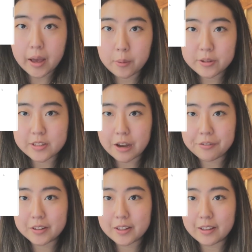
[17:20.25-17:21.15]
I was
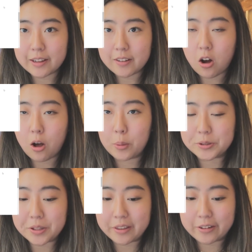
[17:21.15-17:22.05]
definitely like
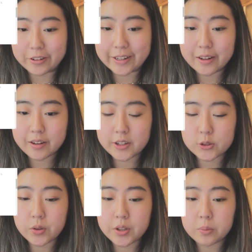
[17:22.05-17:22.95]
almost a theater kid in high
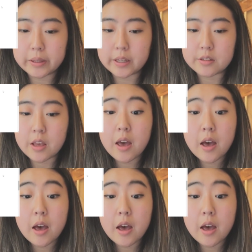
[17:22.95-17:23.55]
school though, because